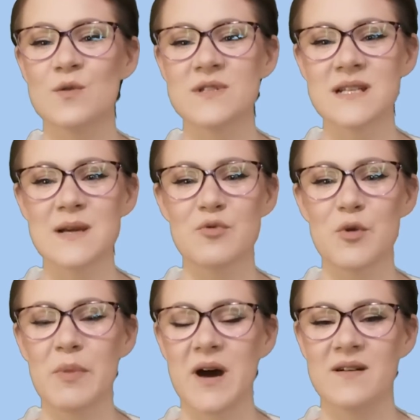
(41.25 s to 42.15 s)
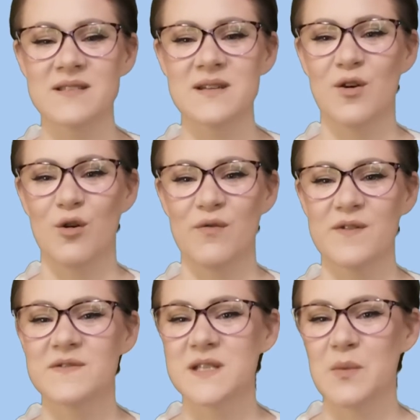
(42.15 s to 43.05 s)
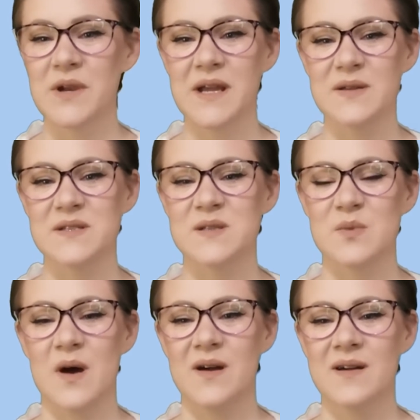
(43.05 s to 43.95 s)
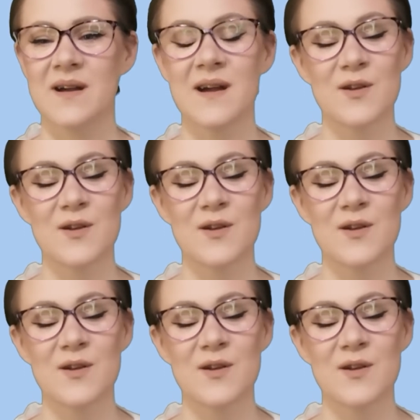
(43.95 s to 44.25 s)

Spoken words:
or deliberate passing off of someone else's work,